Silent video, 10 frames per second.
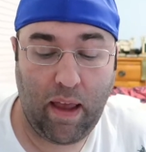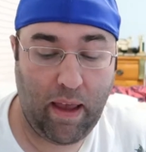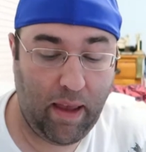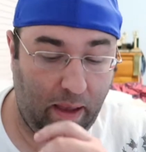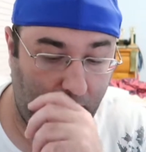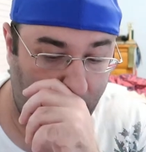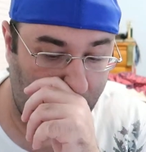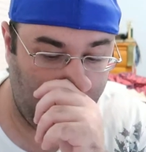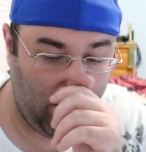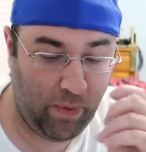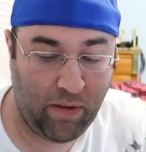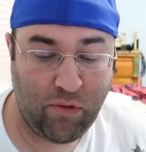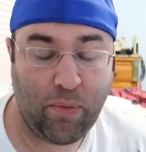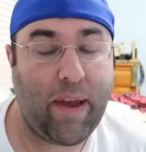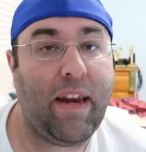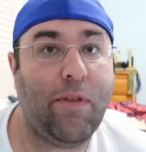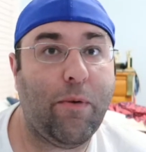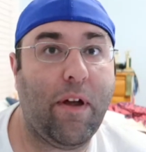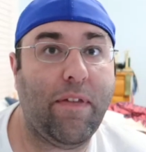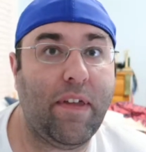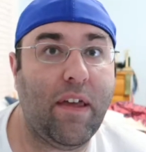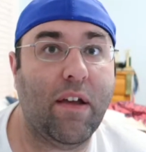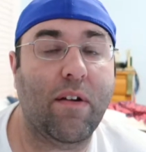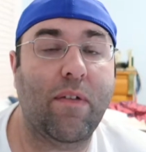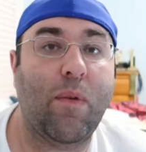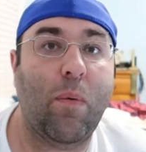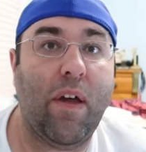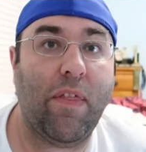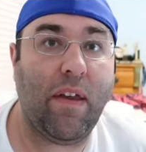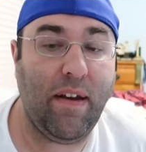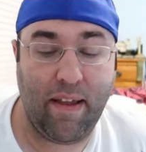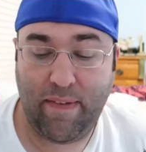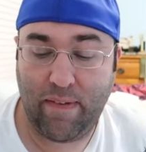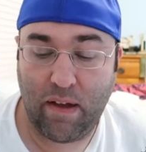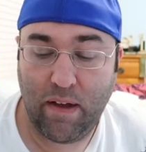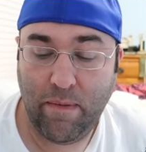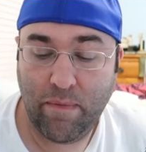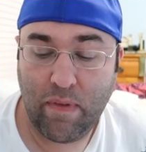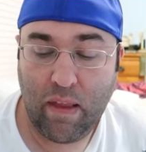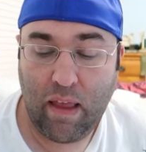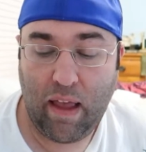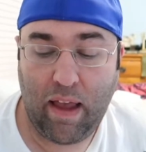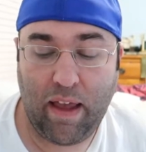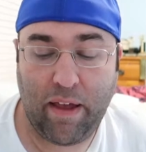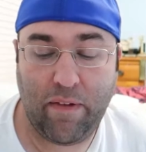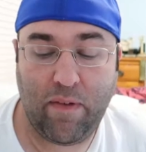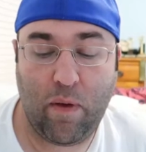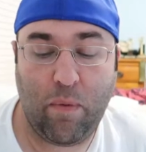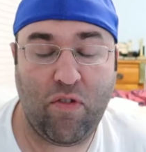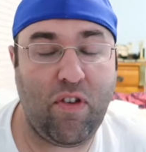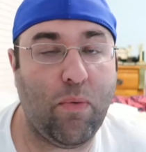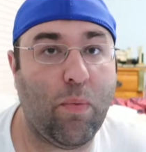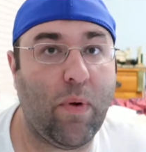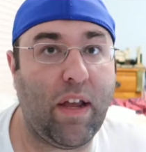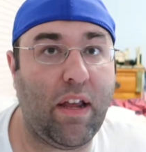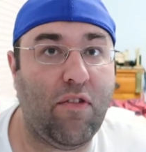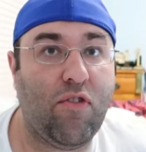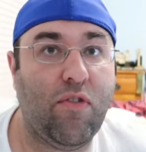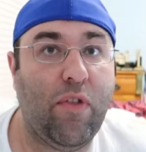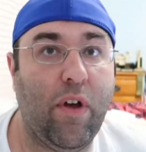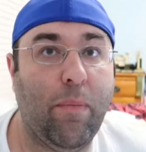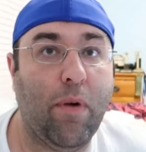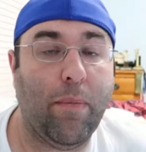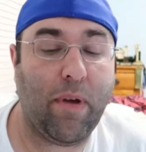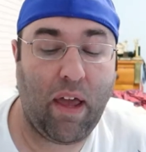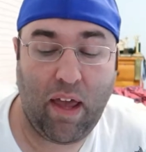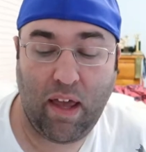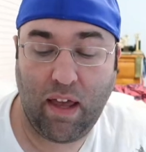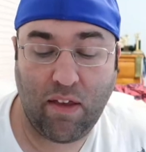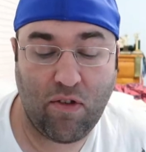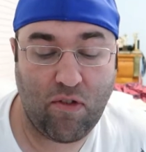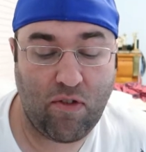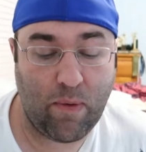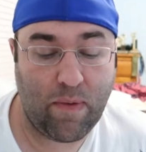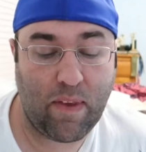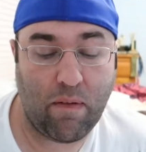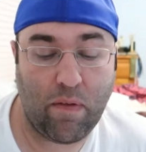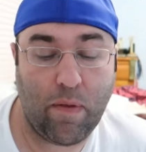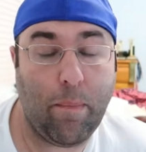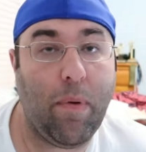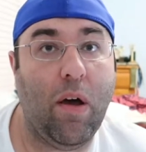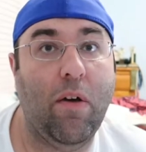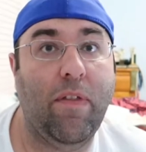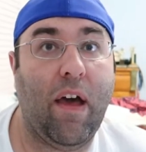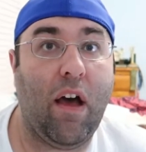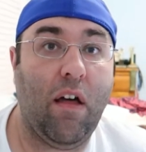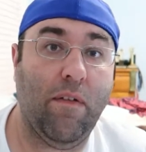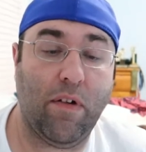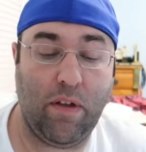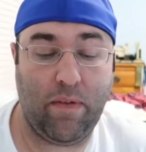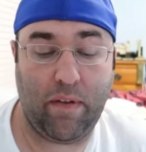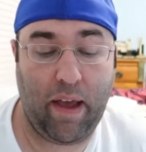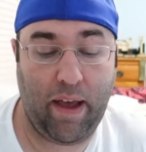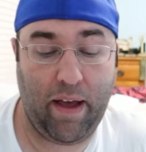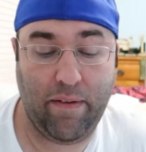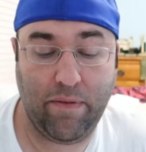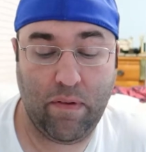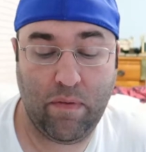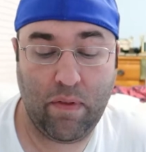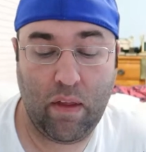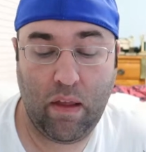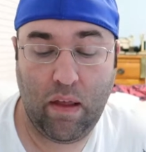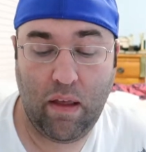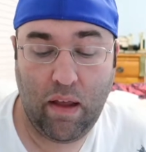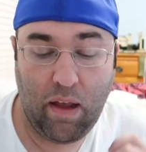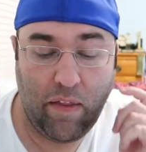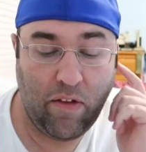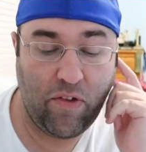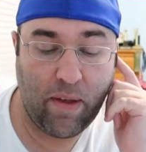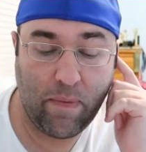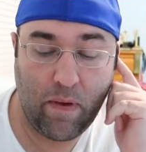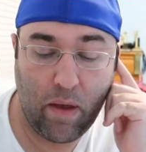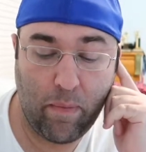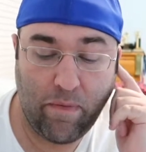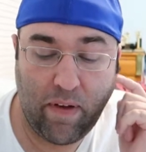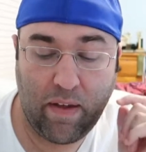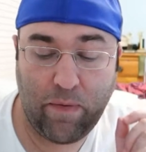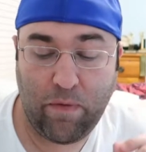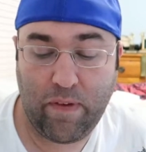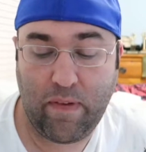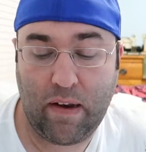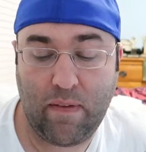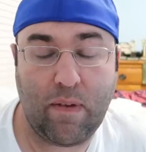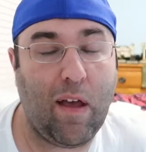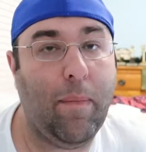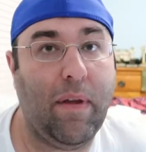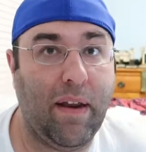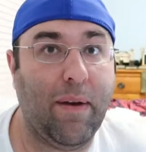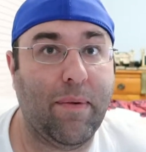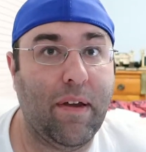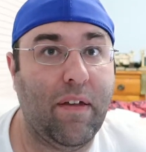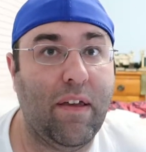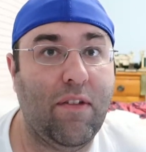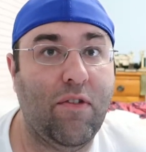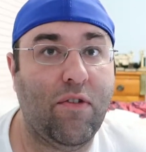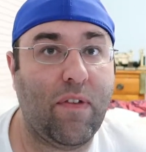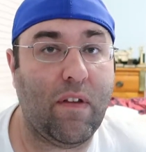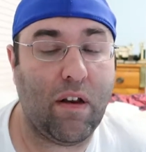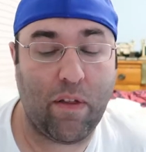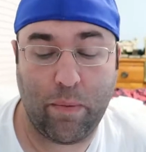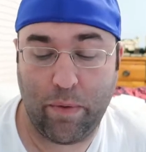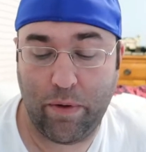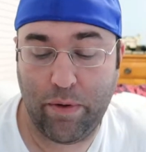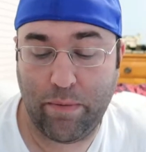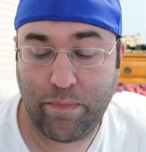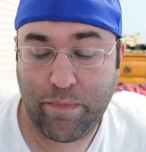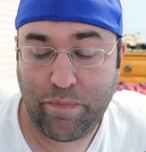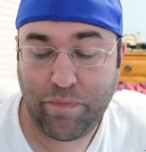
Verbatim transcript: And we have training throughout the years with Nyssa. And so when she reached the appropriate age, she was given the bow that Oliver used to have. And then she comes home and finds Felicity is gone, but not really. She was just in another room.